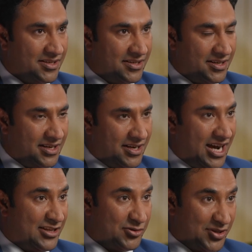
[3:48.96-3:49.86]
I
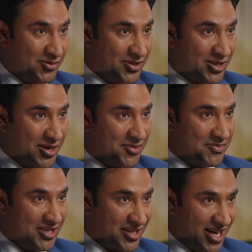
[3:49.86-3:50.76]
had to deal with the
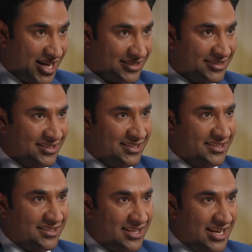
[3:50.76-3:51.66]
government a lot.
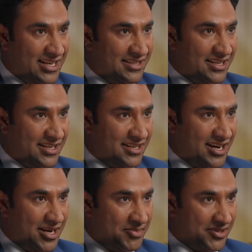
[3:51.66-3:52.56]
And then
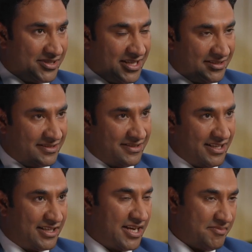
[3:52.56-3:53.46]
I built it.
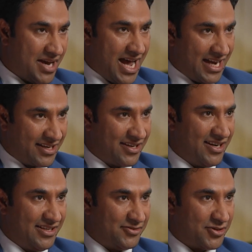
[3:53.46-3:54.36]
I came back.
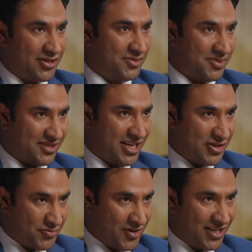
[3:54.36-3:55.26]
I tried to build a
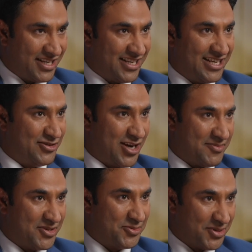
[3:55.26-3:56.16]
hedge fund and
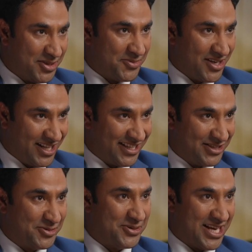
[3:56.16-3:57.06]
timed it really well
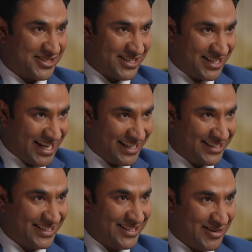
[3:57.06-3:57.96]
in
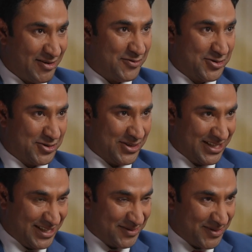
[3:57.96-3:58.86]
2008. Unfortunately,
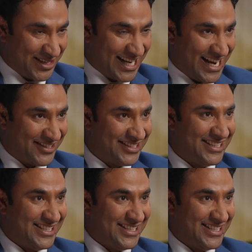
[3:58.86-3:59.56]
it didn't work out.